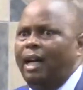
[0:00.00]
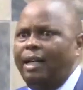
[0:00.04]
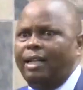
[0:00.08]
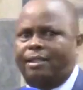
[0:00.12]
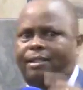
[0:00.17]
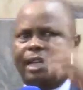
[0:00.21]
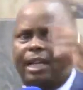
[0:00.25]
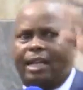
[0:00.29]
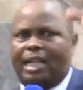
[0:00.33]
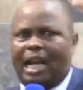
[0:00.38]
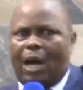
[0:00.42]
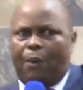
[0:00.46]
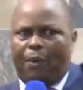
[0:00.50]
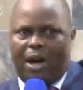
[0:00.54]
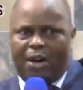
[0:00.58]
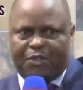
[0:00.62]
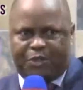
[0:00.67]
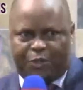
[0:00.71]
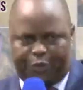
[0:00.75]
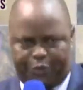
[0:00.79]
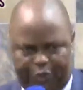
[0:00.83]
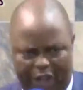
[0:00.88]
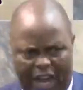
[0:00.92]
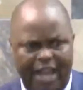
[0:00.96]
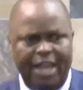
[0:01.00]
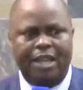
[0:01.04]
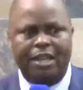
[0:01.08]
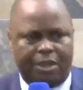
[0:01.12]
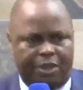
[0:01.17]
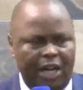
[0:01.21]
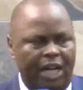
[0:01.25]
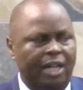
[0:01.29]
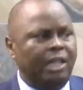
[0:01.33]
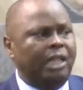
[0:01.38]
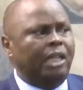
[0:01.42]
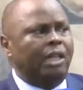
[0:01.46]
And he said, Our
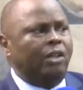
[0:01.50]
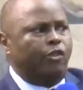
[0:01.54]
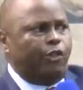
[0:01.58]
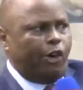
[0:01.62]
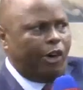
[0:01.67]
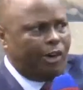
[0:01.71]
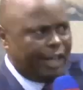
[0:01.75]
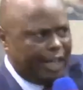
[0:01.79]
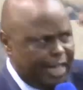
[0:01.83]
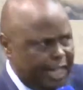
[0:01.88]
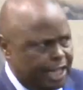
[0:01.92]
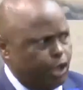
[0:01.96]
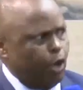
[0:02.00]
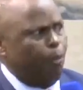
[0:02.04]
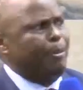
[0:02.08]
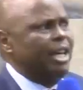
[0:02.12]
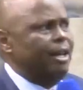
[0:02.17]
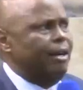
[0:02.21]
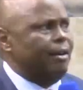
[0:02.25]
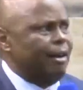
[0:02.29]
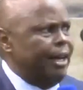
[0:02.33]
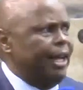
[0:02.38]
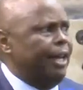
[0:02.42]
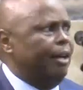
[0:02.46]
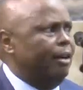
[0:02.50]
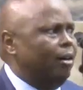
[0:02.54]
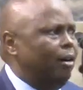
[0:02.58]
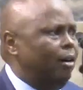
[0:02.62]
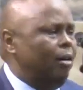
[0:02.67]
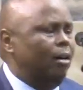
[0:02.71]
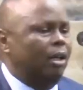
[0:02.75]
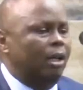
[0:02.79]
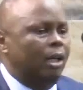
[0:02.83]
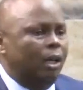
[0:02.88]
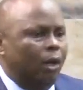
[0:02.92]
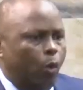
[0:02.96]
faith, for it to be real,